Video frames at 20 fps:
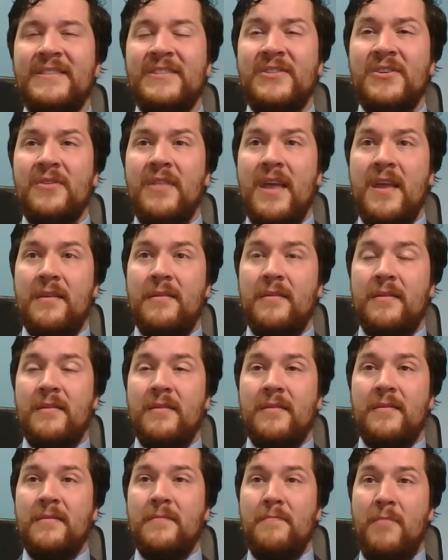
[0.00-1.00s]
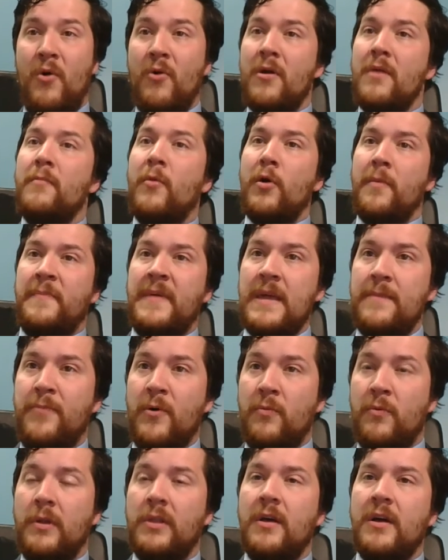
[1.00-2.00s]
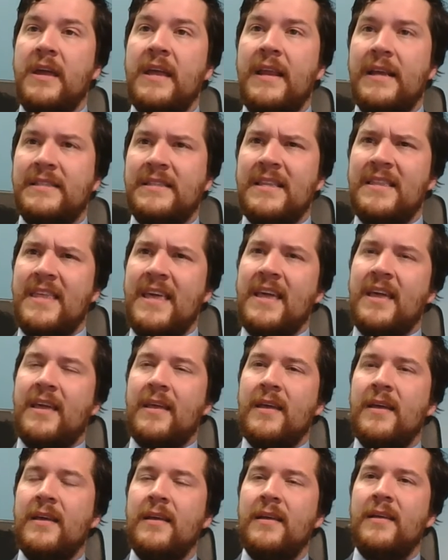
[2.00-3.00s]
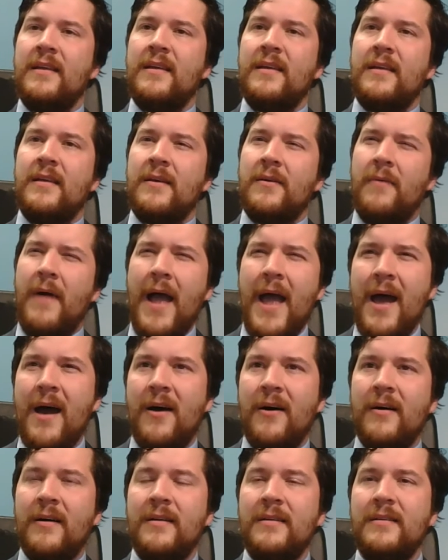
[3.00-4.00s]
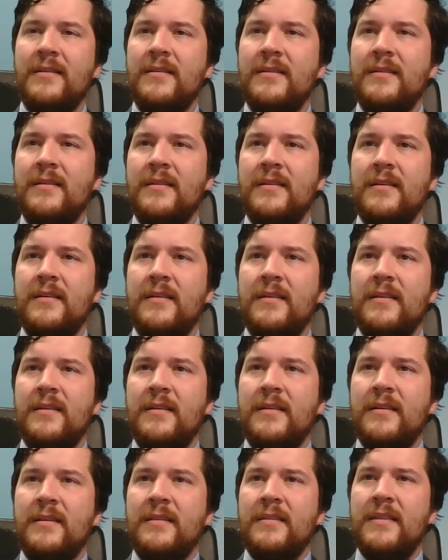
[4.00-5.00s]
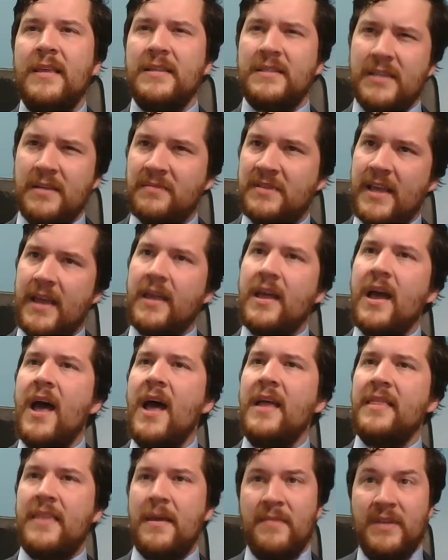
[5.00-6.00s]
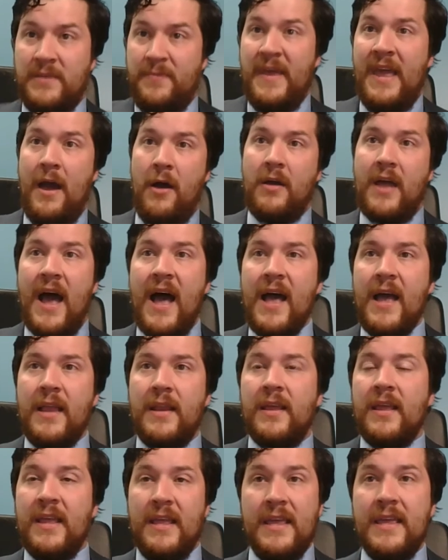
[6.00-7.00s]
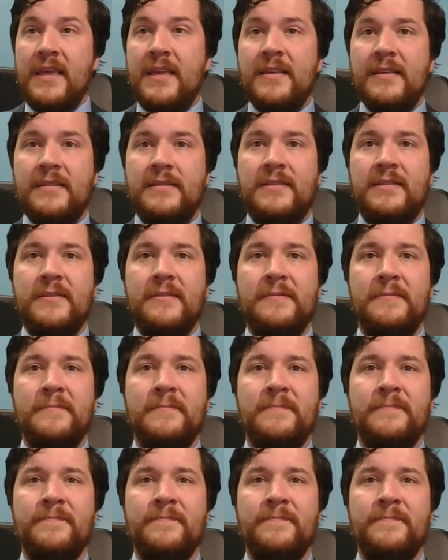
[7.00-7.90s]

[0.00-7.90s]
so that more and more people will look at us and think, wow, that seems like God. That must be how God is.